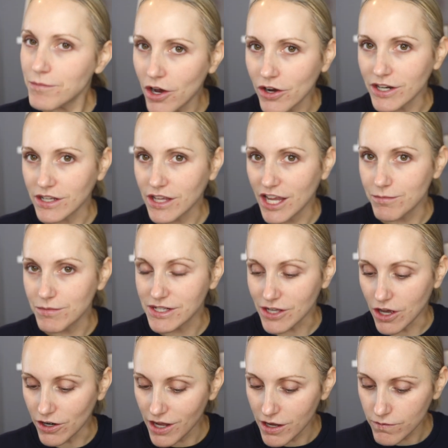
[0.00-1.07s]
not going to keep this
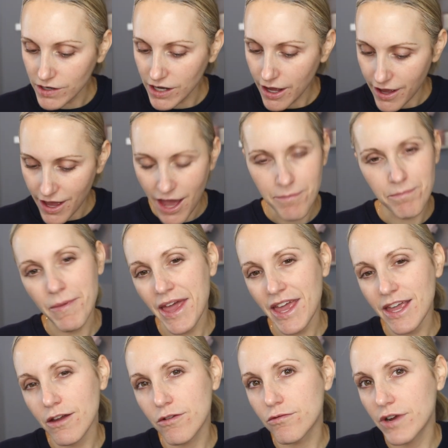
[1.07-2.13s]
on overnight. I
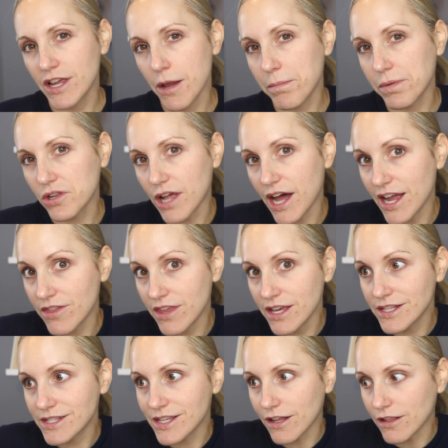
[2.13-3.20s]
may reapply
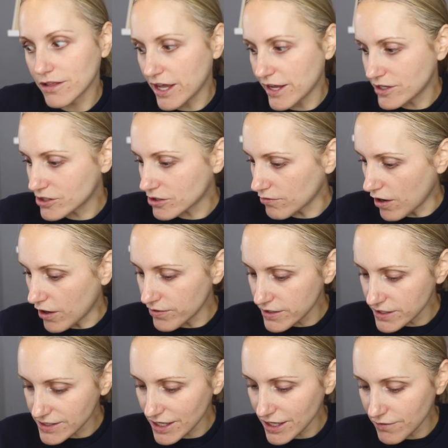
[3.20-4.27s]
this later on
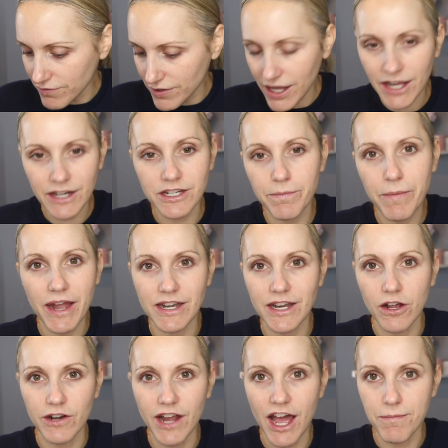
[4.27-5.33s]
this evening,
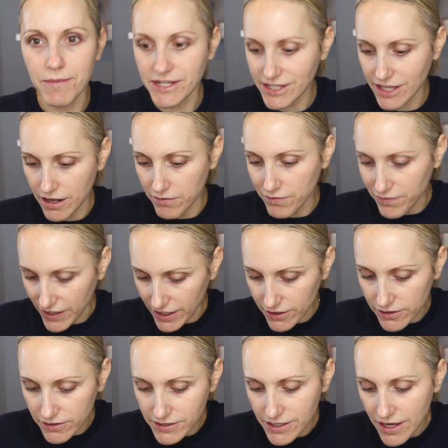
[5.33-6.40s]
depending on how my skin
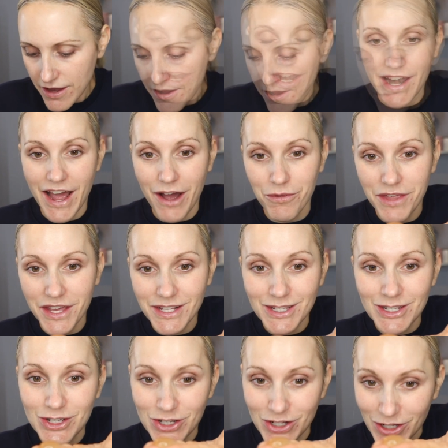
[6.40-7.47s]
feels. Now, this
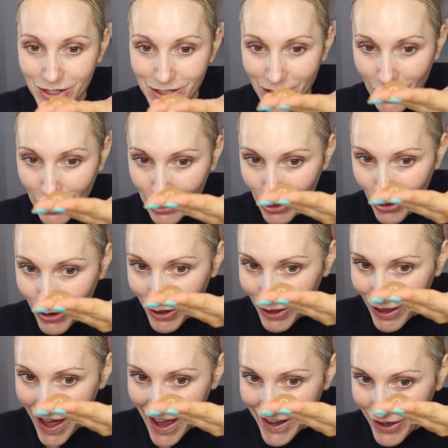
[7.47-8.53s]
does look
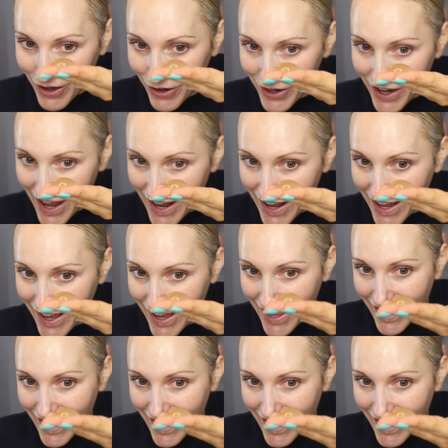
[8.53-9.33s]
like honey.